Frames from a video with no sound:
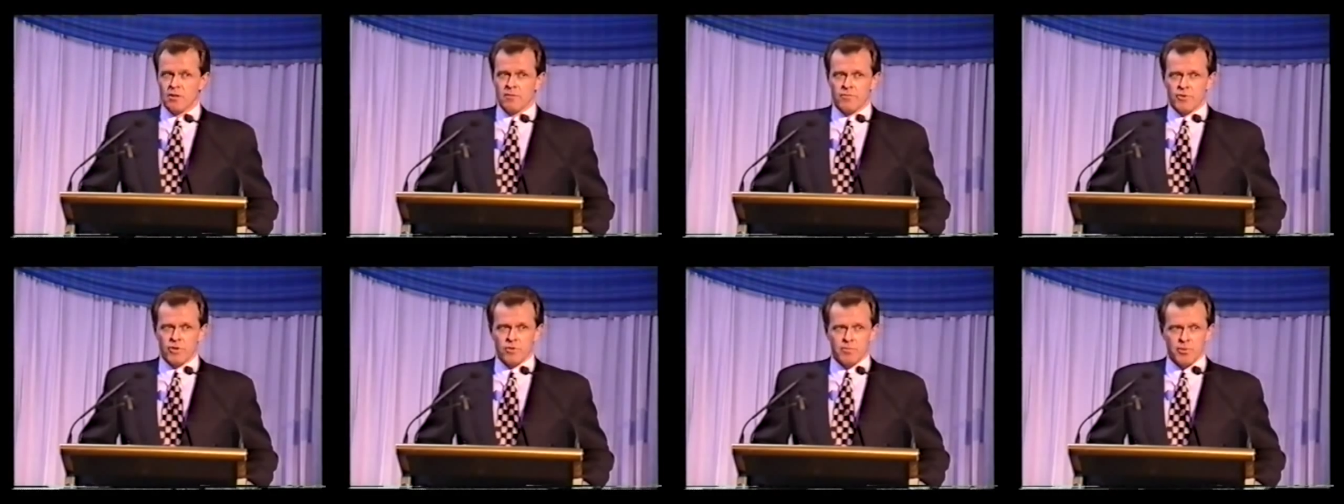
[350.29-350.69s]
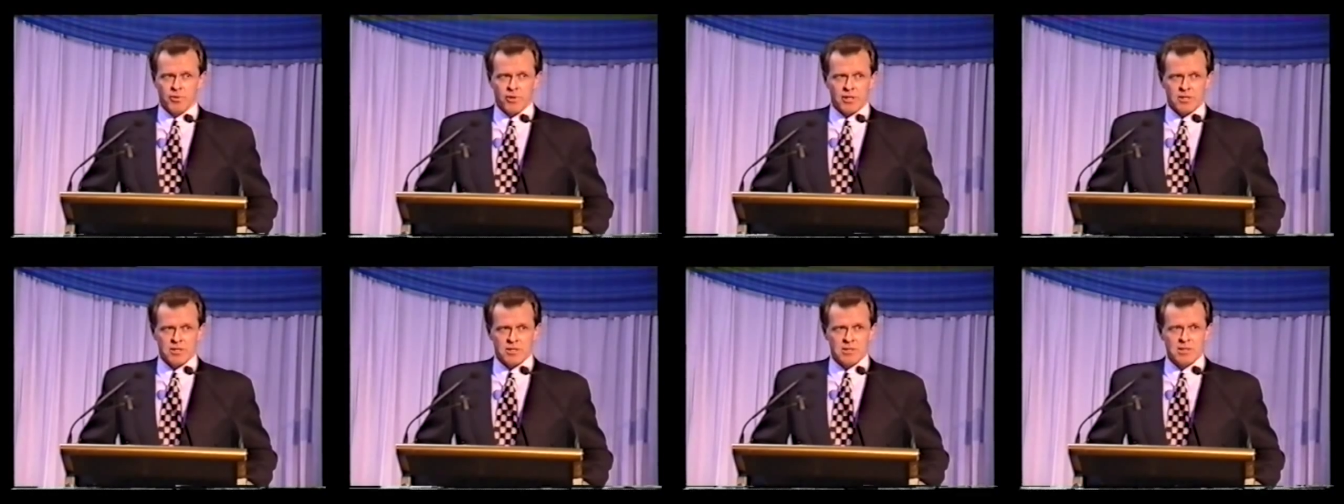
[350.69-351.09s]

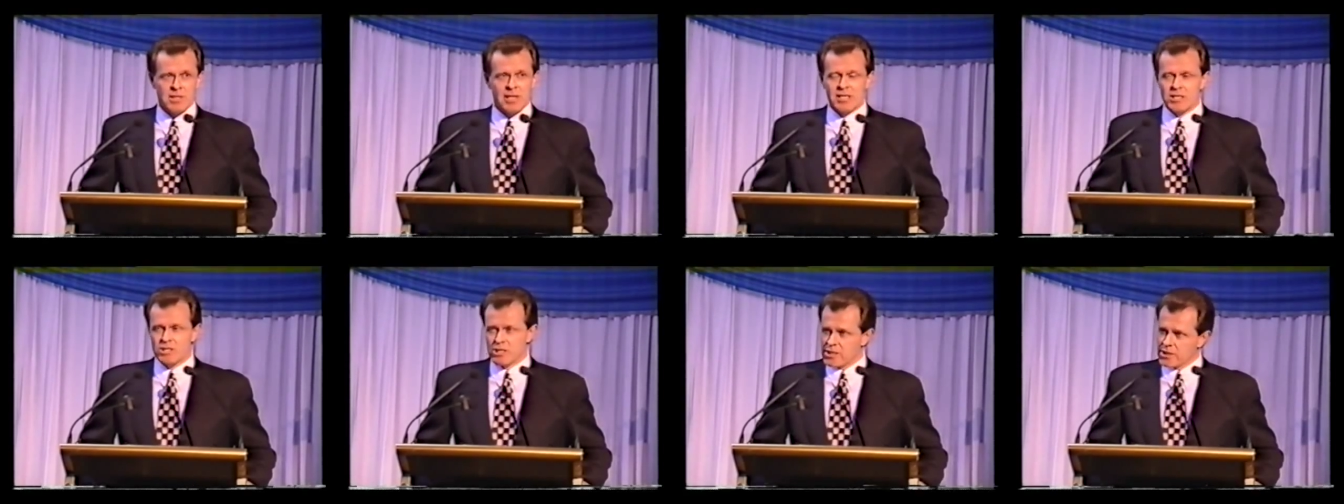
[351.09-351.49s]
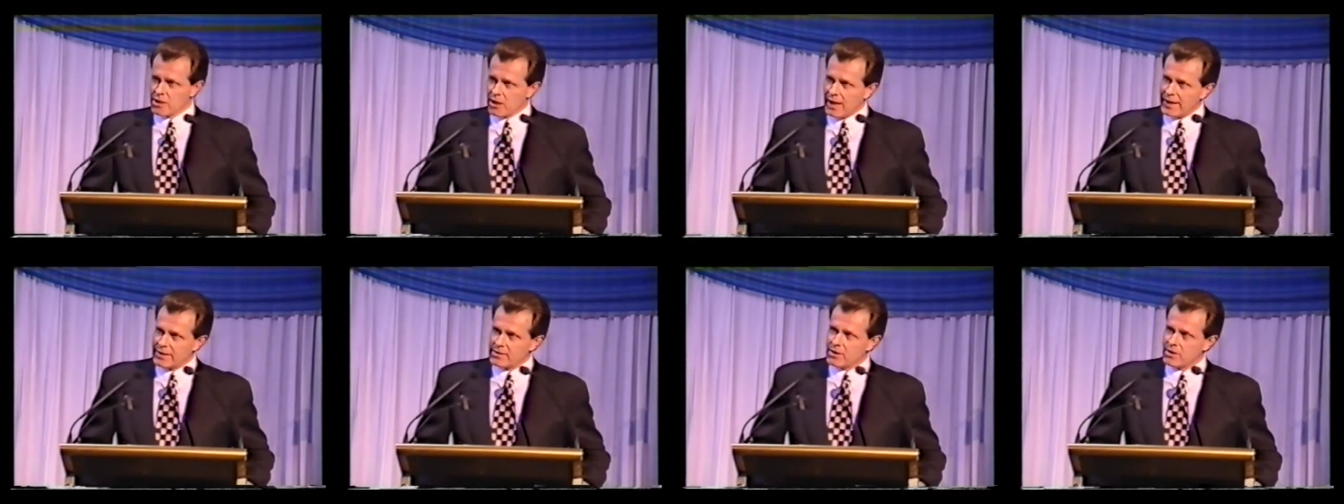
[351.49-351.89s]
viewpoints. It's just
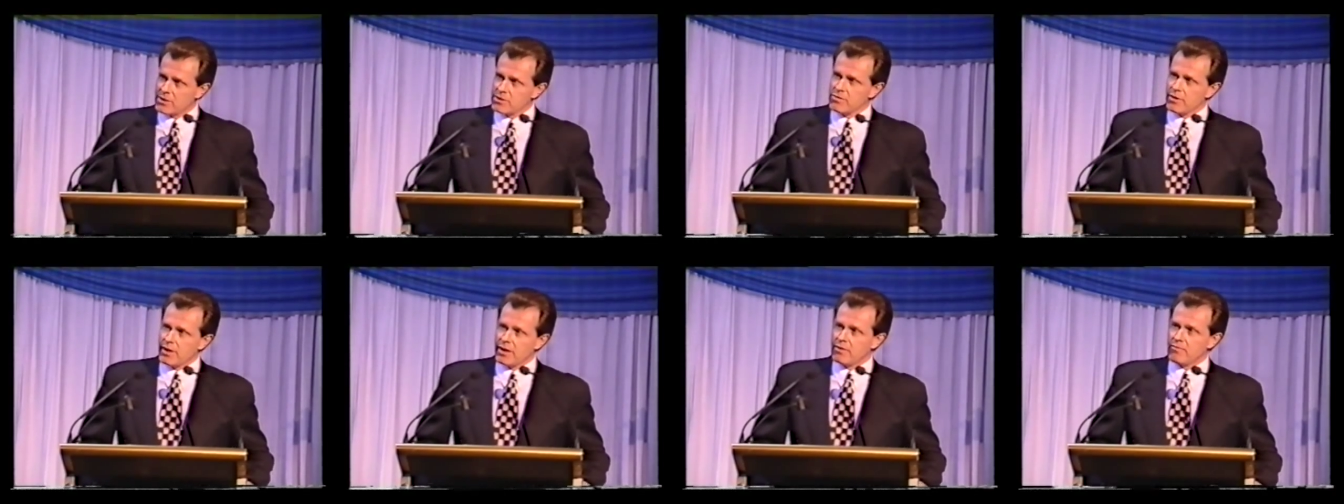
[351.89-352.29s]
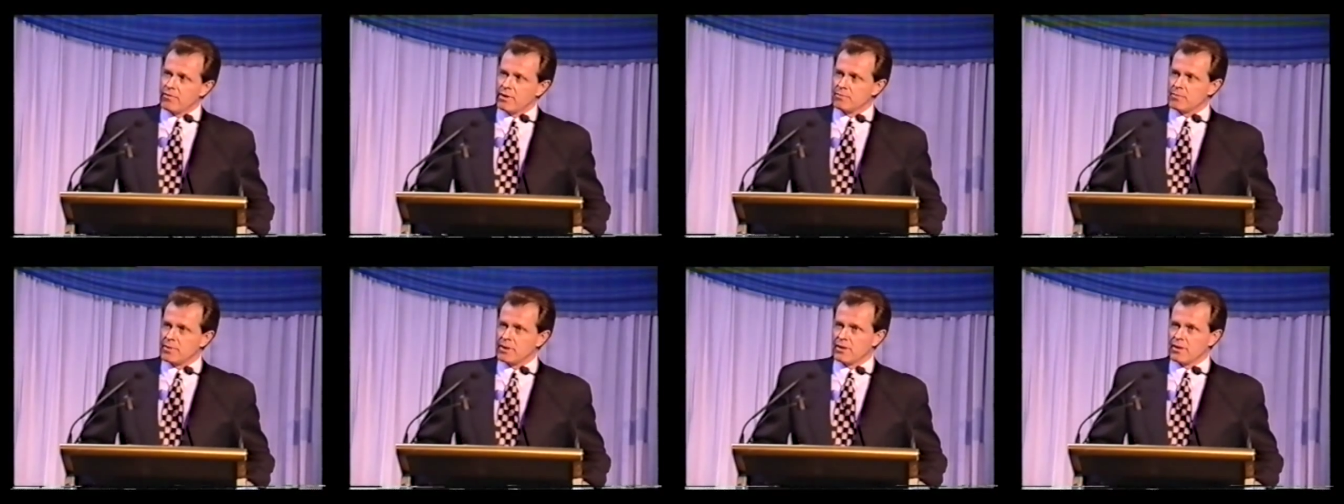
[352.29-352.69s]
like the Australian
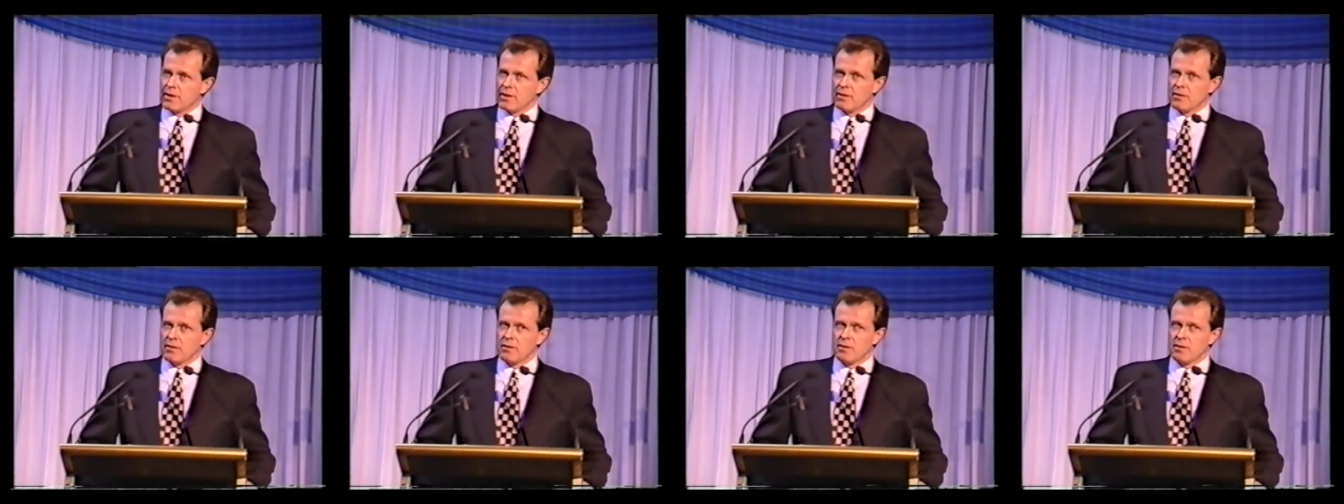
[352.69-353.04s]
Rugby League